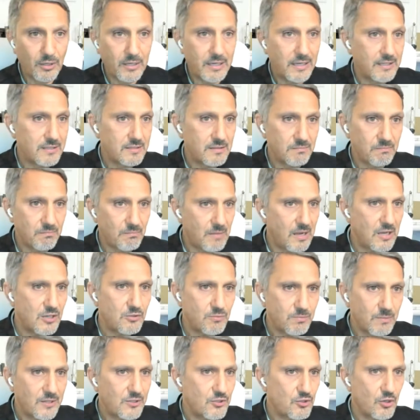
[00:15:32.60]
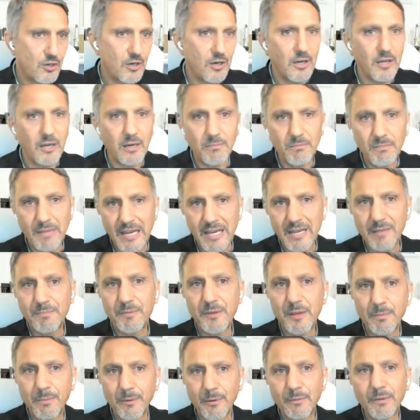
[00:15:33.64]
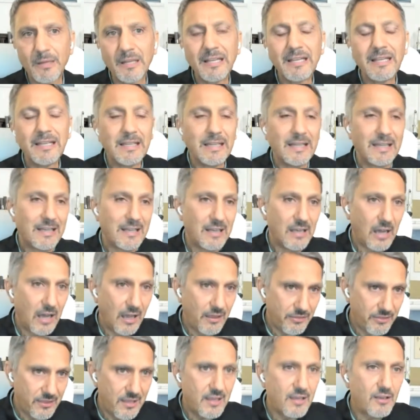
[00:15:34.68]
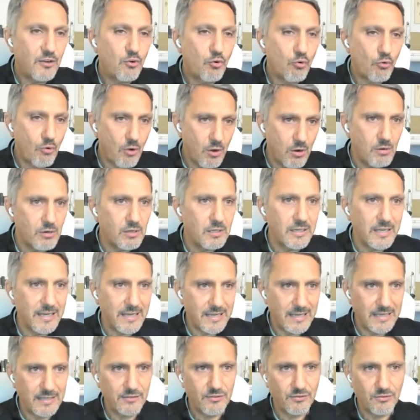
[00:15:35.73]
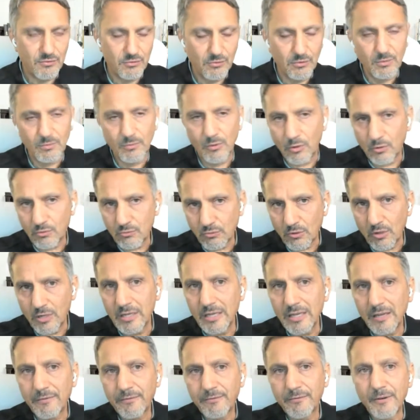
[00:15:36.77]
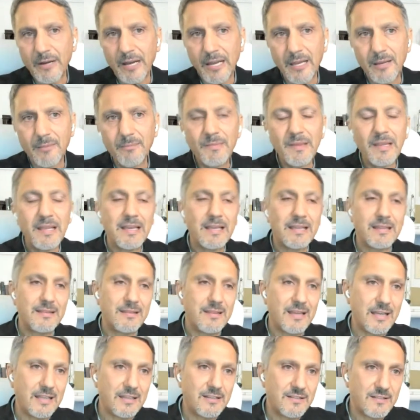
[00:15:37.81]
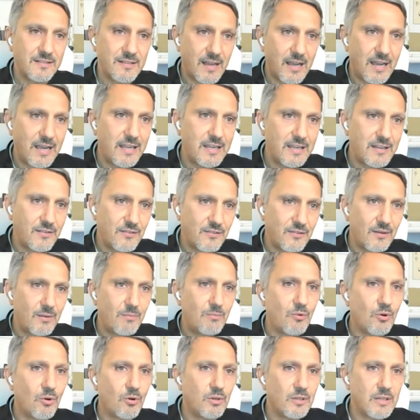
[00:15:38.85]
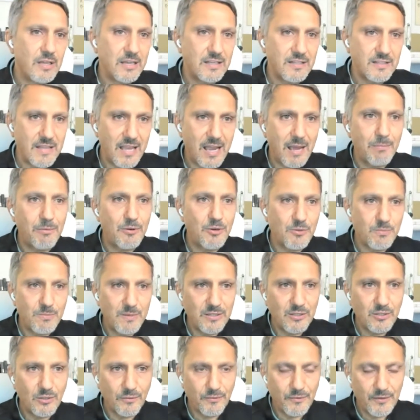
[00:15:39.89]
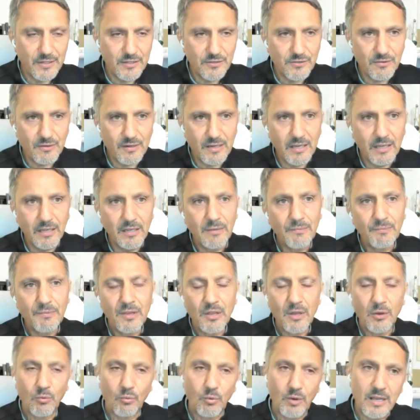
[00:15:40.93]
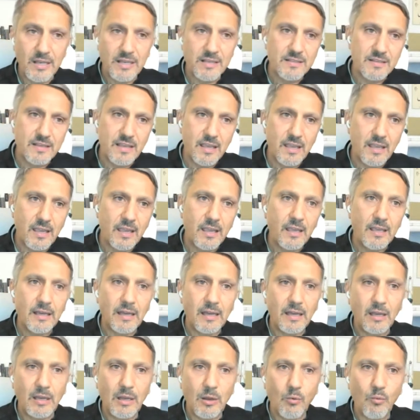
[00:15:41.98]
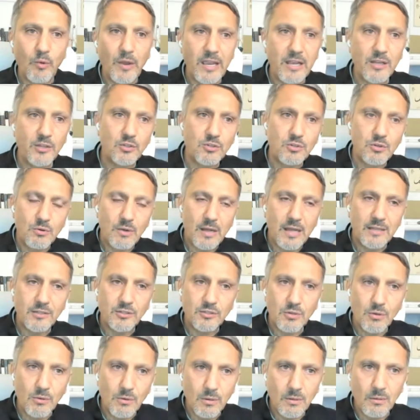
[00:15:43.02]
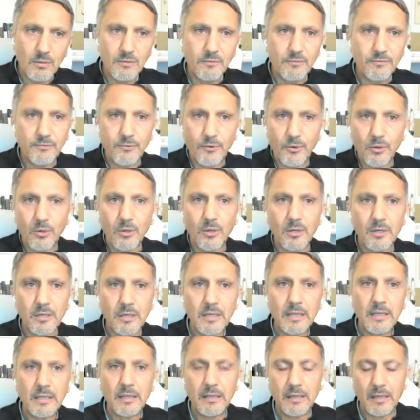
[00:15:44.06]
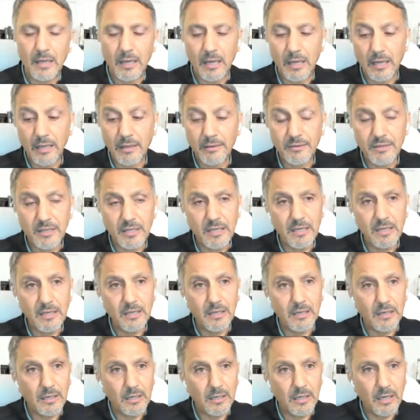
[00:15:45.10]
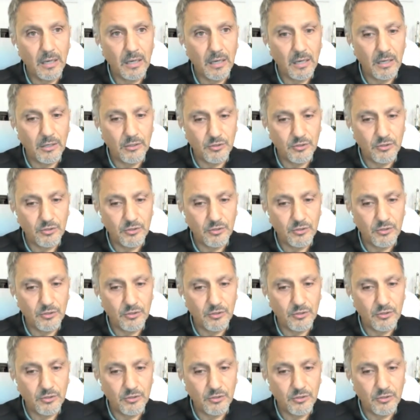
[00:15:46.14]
So it's much, much earlier. Many people, I think, wrongly assume or wrongly frame that Zionism or the establishment of Israel was a way to atone for the